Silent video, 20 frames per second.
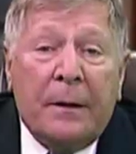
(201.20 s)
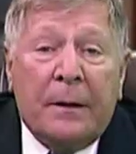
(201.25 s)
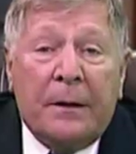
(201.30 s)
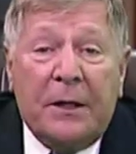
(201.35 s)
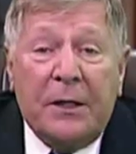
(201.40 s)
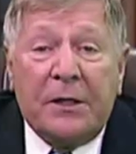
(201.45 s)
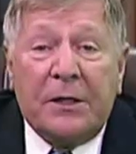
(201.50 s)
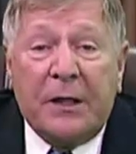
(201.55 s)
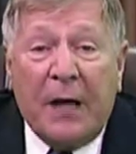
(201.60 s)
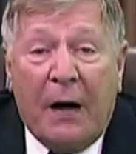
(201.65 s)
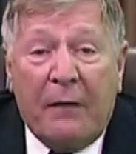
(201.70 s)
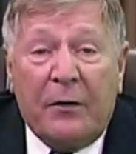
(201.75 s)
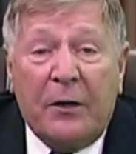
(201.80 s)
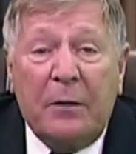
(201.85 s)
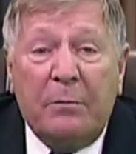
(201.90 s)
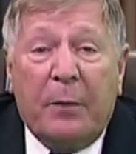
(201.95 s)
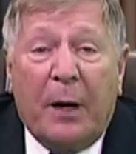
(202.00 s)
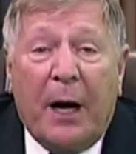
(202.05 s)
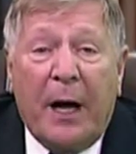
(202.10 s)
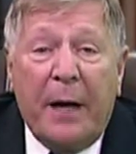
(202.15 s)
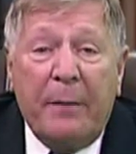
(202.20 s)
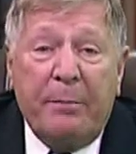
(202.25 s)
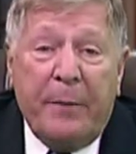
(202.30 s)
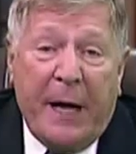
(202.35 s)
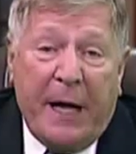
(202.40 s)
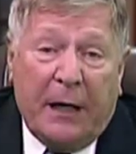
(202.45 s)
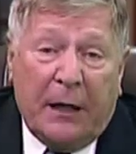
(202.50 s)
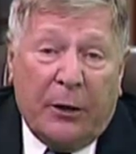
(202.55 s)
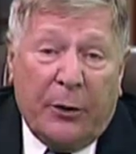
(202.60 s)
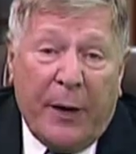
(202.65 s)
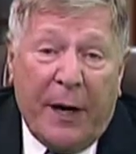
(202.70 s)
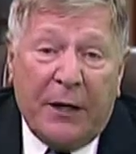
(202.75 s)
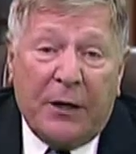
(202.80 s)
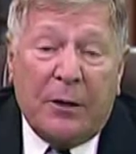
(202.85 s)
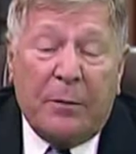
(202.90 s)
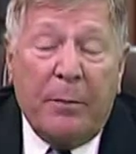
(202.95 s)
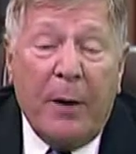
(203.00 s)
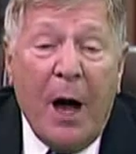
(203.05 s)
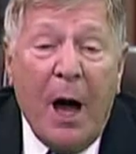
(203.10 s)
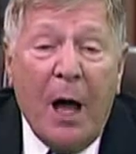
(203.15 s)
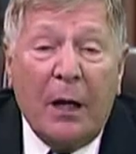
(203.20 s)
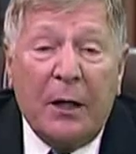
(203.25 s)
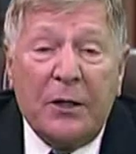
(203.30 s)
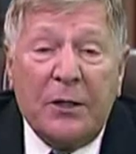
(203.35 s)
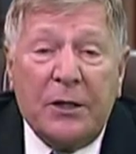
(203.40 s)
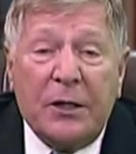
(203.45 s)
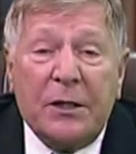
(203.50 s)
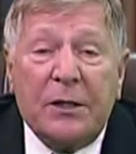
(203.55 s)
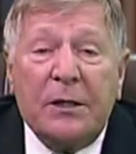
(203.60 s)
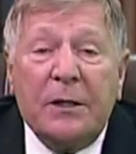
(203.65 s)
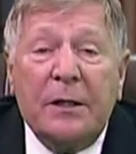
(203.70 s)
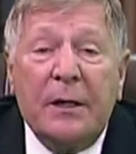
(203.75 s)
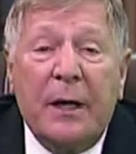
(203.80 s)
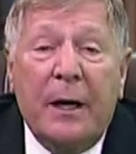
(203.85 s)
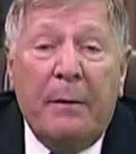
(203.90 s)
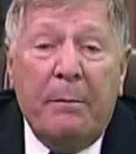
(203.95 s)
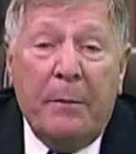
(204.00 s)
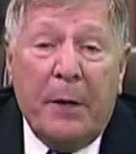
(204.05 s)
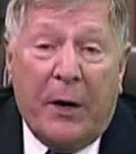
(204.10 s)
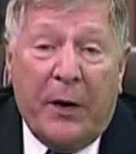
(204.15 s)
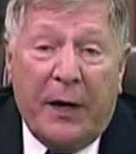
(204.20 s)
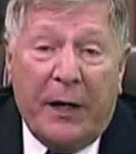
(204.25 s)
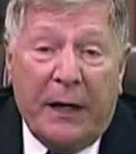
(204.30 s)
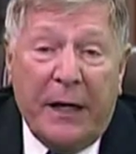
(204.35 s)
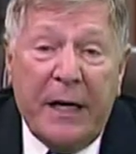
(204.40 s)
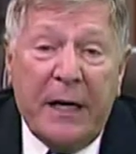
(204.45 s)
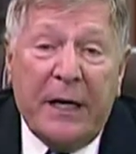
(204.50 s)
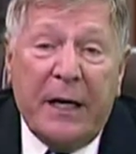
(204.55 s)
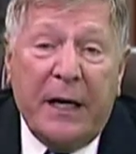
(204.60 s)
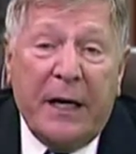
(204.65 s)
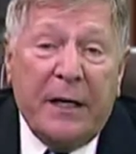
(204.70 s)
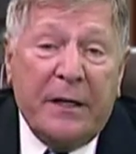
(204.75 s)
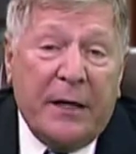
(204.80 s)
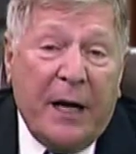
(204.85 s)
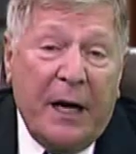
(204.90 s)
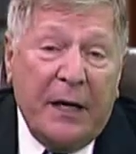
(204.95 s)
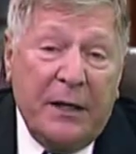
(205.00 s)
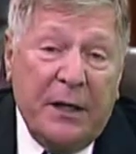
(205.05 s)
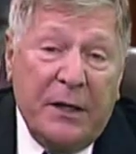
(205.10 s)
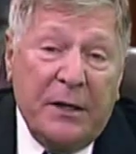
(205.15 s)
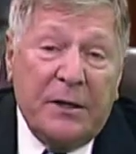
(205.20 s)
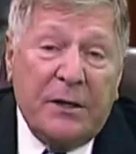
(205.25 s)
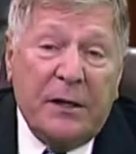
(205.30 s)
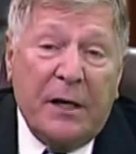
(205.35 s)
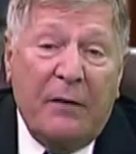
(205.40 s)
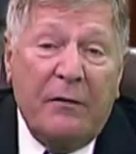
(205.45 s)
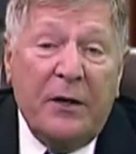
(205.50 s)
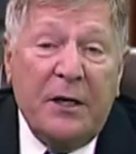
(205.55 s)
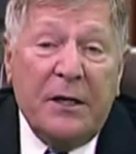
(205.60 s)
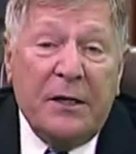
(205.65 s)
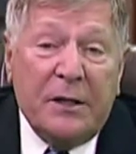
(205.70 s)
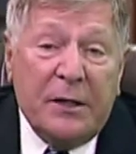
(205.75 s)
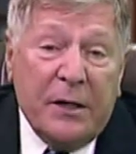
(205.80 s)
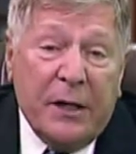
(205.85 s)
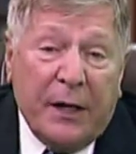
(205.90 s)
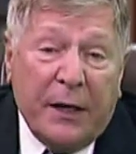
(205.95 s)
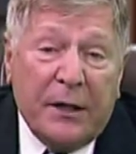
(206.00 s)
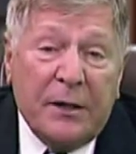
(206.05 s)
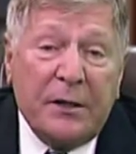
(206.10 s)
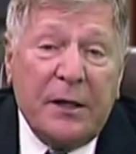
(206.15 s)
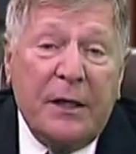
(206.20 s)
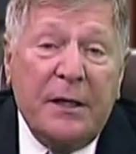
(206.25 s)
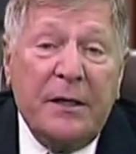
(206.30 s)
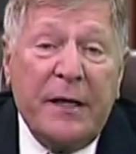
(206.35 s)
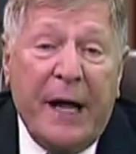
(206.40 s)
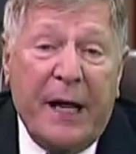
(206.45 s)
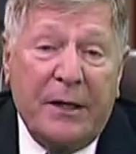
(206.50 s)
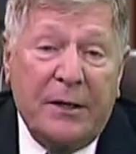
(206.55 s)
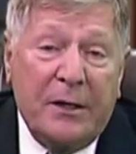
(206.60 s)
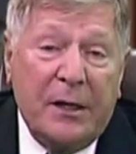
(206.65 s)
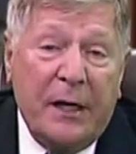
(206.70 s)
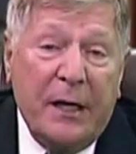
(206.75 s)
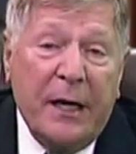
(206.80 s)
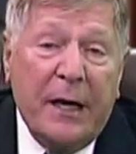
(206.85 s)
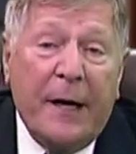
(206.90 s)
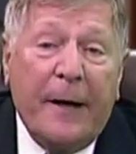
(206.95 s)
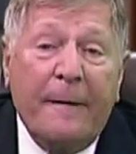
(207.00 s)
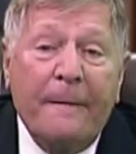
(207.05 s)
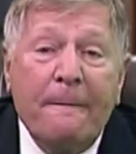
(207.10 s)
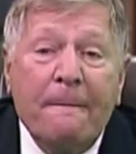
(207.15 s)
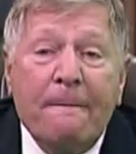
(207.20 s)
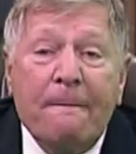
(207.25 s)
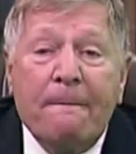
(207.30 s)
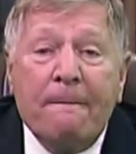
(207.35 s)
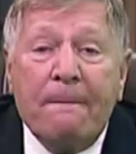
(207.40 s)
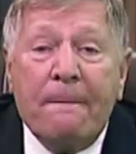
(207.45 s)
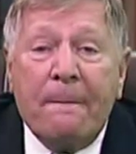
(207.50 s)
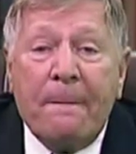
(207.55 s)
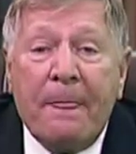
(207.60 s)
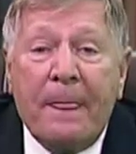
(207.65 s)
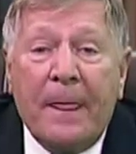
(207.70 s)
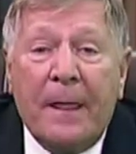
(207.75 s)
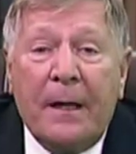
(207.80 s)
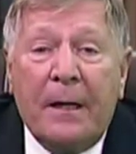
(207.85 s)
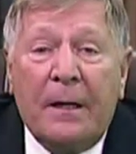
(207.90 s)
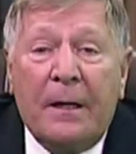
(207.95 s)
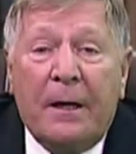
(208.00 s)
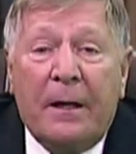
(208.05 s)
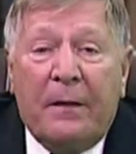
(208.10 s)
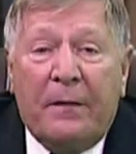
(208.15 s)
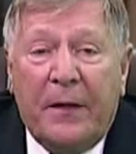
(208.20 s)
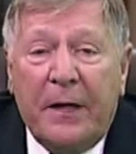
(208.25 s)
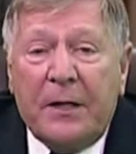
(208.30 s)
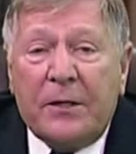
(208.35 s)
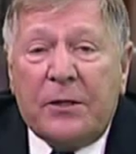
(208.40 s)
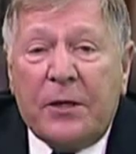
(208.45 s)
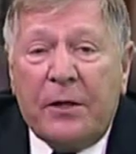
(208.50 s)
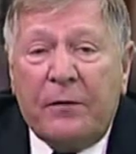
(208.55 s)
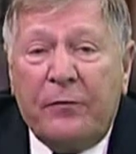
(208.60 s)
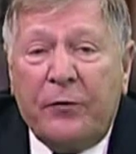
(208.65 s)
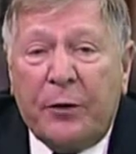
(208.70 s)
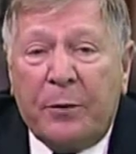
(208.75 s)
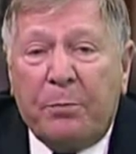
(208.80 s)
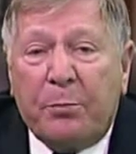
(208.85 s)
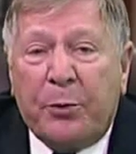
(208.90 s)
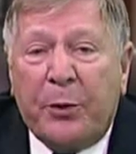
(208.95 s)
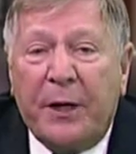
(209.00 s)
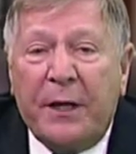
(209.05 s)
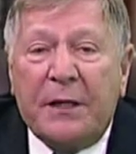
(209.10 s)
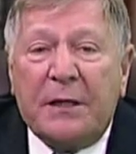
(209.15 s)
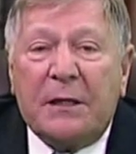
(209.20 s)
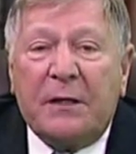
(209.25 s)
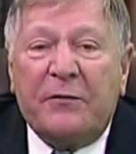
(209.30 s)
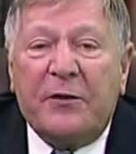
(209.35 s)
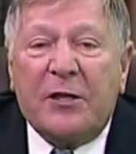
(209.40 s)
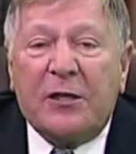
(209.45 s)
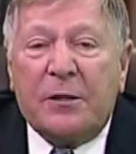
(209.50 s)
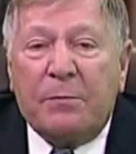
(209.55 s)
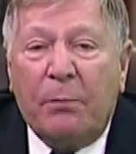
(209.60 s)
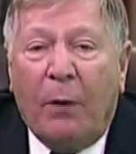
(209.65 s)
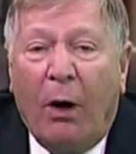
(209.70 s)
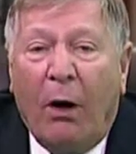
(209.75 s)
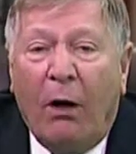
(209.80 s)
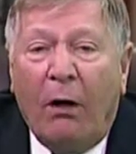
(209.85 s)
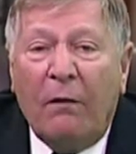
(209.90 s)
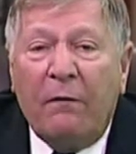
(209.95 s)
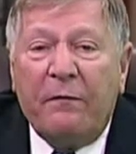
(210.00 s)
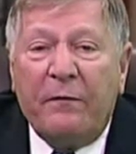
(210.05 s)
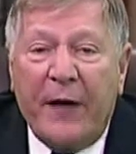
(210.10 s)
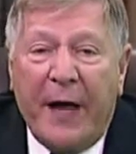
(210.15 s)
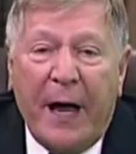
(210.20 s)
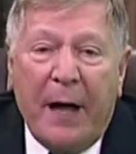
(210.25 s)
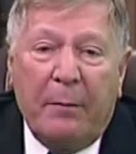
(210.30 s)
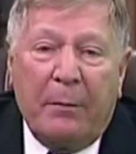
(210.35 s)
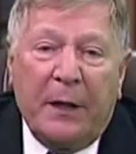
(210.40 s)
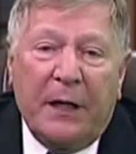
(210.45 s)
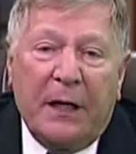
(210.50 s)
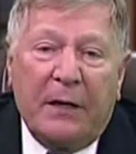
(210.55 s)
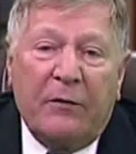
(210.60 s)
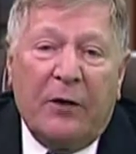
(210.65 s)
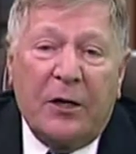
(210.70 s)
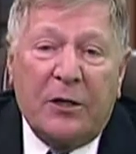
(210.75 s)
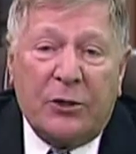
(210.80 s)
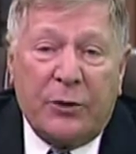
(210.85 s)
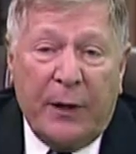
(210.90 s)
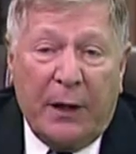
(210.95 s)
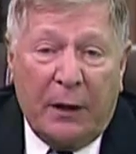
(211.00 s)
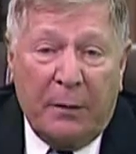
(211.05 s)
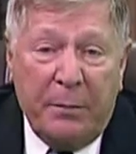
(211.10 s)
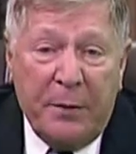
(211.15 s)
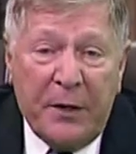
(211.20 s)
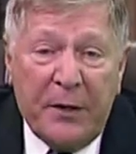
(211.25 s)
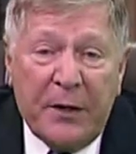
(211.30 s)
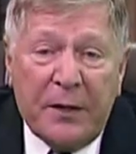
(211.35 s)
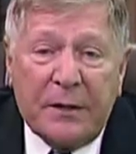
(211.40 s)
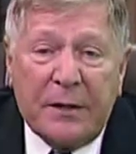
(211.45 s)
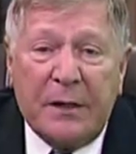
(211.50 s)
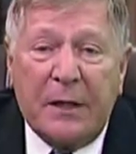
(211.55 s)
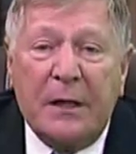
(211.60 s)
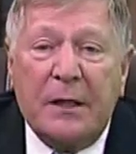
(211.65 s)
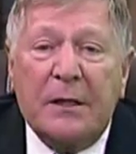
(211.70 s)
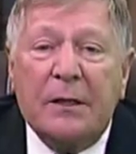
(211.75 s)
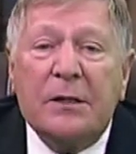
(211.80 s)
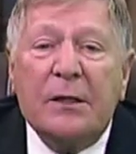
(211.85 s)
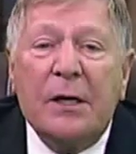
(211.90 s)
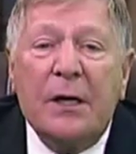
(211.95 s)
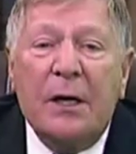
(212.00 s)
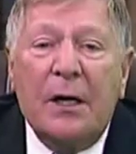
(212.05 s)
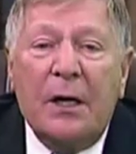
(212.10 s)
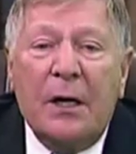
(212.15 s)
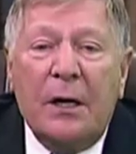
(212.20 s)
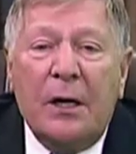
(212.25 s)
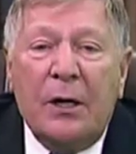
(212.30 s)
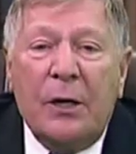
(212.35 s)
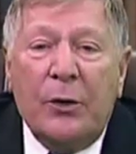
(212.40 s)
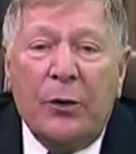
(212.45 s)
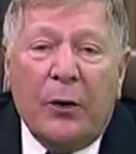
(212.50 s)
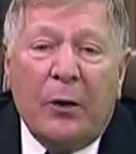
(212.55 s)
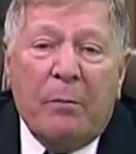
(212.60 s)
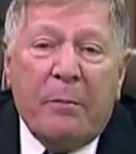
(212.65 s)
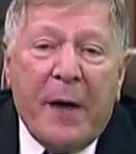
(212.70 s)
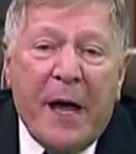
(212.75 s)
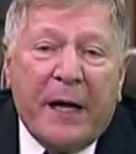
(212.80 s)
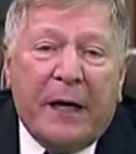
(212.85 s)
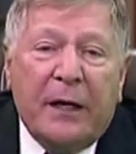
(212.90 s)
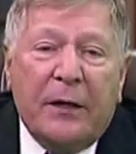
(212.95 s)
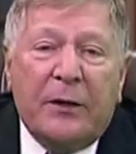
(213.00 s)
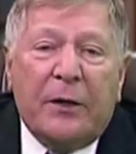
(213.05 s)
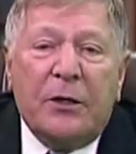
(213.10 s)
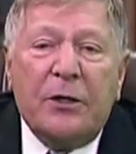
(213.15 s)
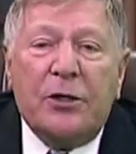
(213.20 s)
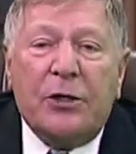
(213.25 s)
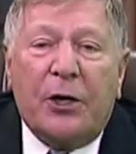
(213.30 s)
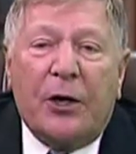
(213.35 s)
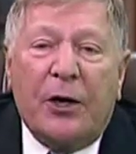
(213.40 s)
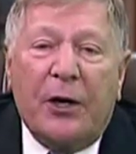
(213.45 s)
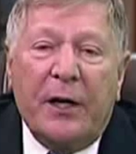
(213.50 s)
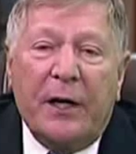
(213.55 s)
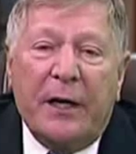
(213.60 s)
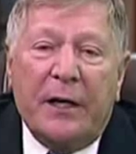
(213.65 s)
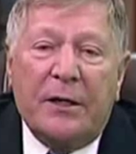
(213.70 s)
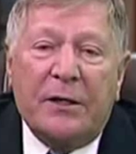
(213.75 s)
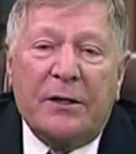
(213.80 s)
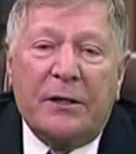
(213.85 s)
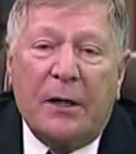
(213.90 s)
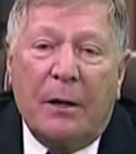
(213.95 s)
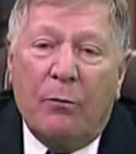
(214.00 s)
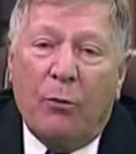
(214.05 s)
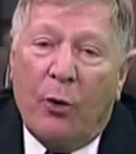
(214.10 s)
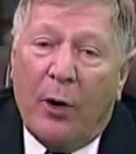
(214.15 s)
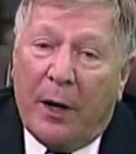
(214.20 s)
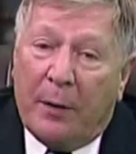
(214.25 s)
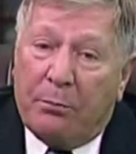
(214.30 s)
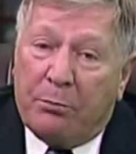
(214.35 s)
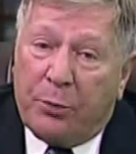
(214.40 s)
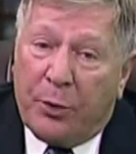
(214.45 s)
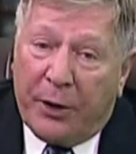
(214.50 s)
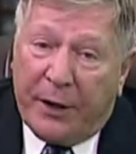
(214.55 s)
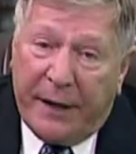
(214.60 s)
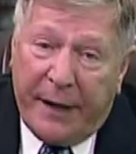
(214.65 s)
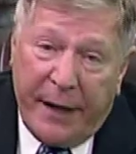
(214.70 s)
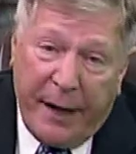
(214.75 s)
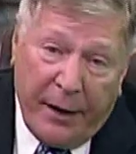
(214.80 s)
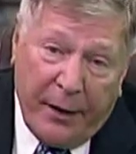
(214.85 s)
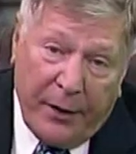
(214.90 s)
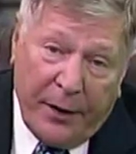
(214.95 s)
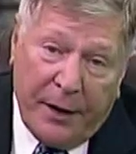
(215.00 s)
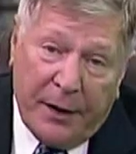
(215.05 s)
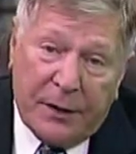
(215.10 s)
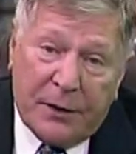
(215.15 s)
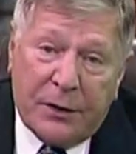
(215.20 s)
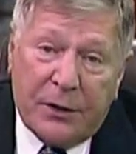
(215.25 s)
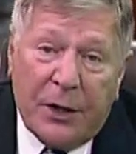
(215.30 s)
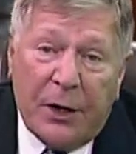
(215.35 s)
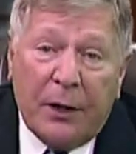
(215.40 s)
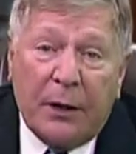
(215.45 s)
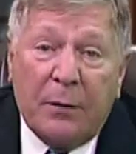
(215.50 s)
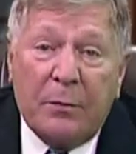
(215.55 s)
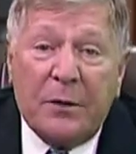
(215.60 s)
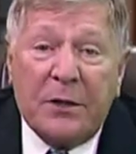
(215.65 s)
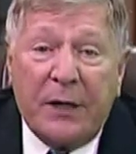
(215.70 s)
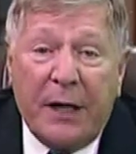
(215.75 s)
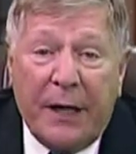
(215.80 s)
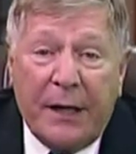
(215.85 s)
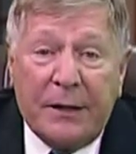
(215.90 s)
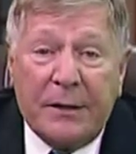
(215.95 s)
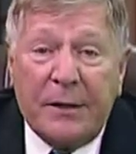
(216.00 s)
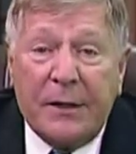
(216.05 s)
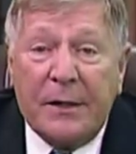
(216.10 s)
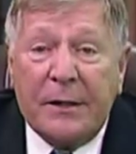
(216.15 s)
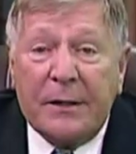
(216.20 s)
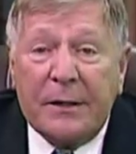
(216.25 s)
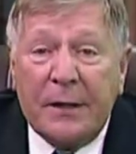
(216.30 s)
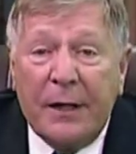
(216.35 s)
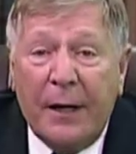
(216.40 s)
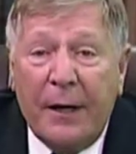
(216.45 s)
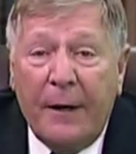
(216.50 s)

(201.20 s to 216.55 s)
discovered by paleoanthropologist Mary Leakey in 1976 in Tanzania. These are the footprints of a small family of Australopithecines who are making their journey in somewhat precarious circumstances.